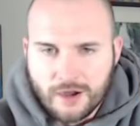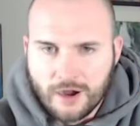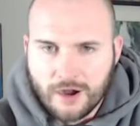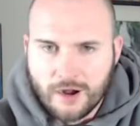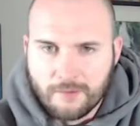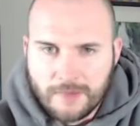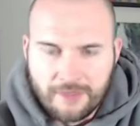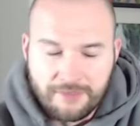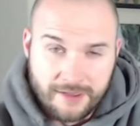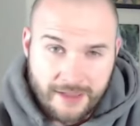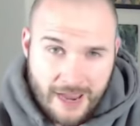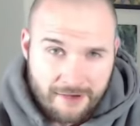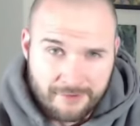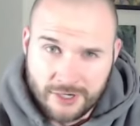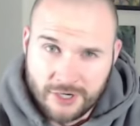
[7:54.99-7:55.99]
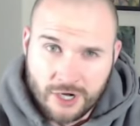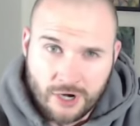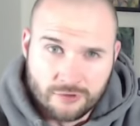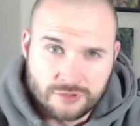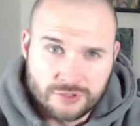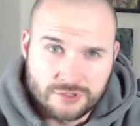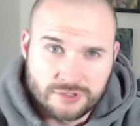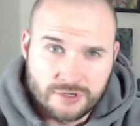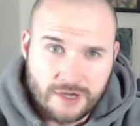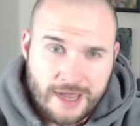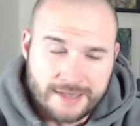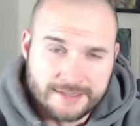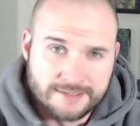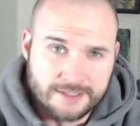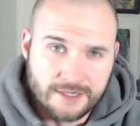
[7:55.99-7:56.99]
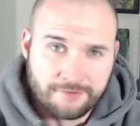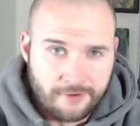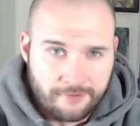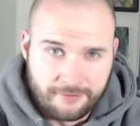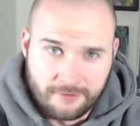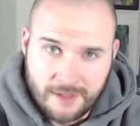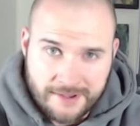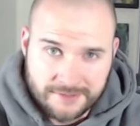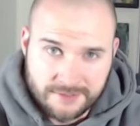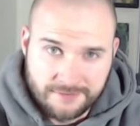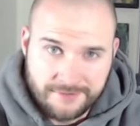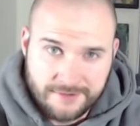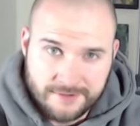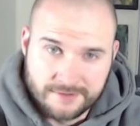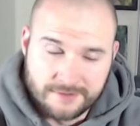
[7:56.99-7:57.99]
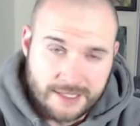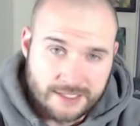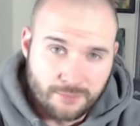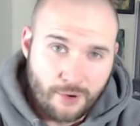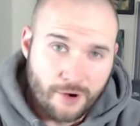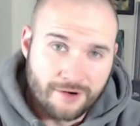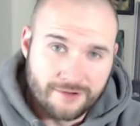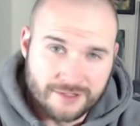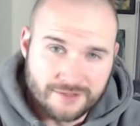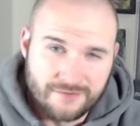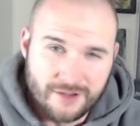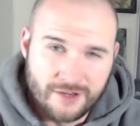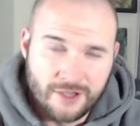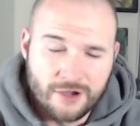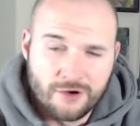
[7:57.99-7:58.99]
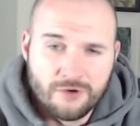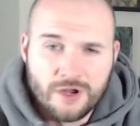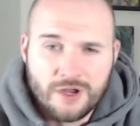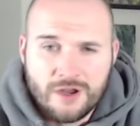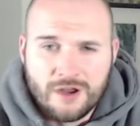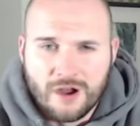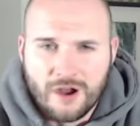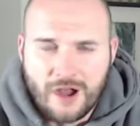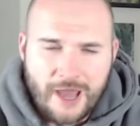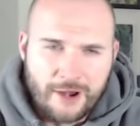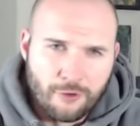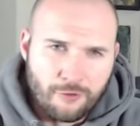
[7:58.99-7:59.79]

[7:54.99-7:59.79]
Um, I think every coach has different philosophies, and that's part of this video. Uh, I don't